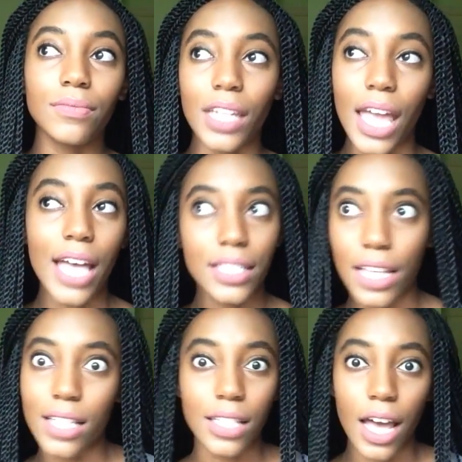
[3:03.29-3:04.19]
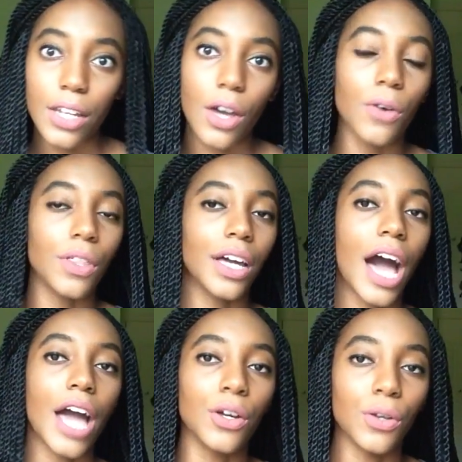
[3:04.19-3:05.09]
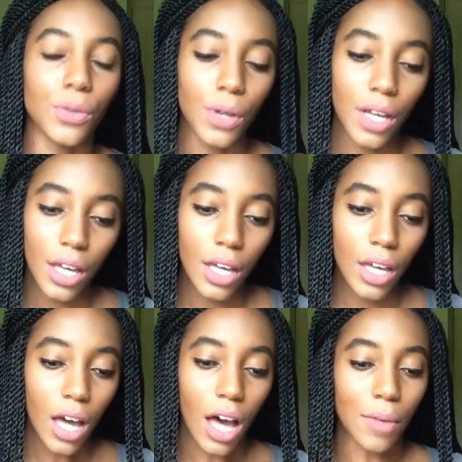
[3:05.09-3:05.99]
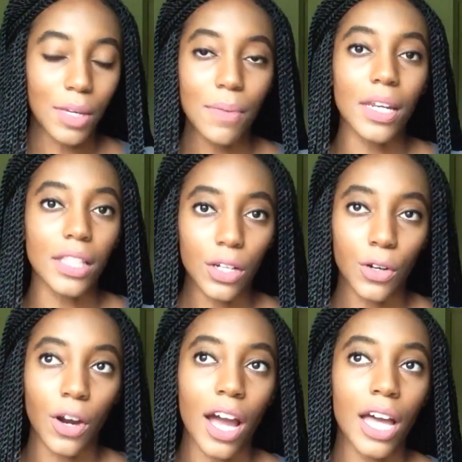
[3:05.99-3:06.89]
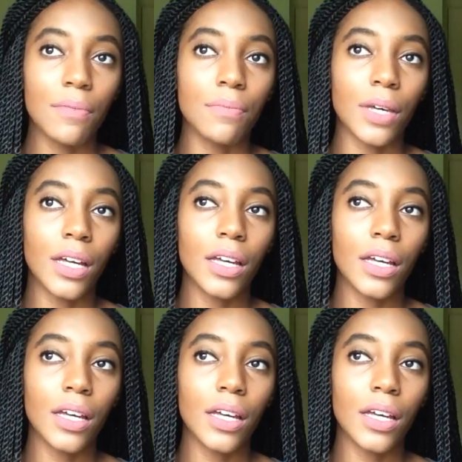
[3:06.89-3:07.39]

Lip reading: Yes, I know the guy who committed the crime